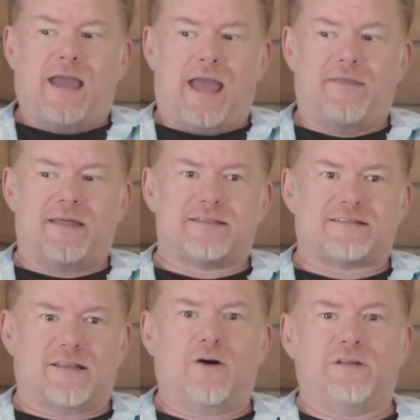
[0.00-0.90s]
and then
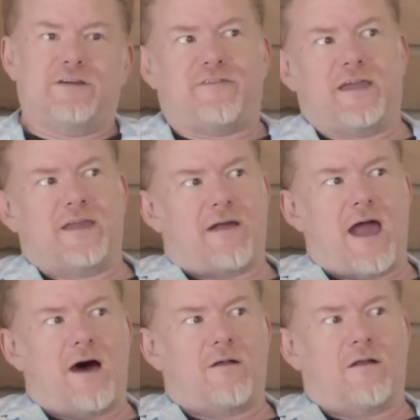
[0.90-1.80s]
slowly figure
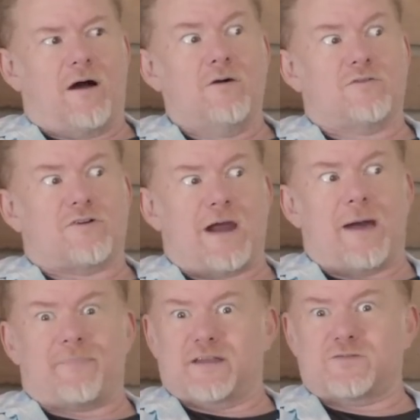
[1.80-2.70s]
out, oh
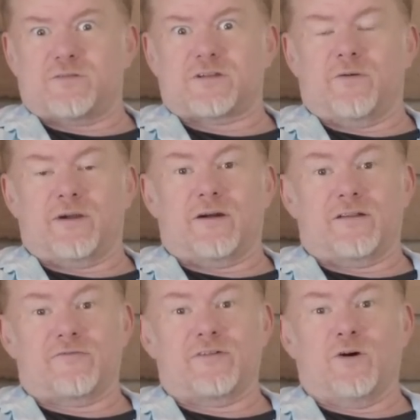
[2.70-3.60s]
crap, that's what's going on
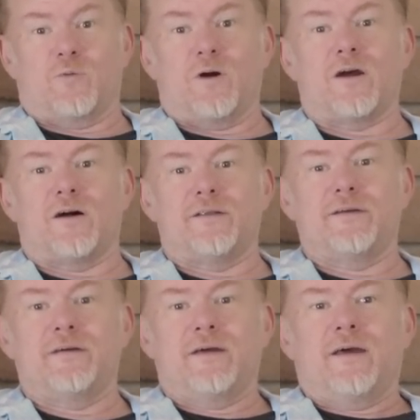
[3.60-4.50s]
in the real world,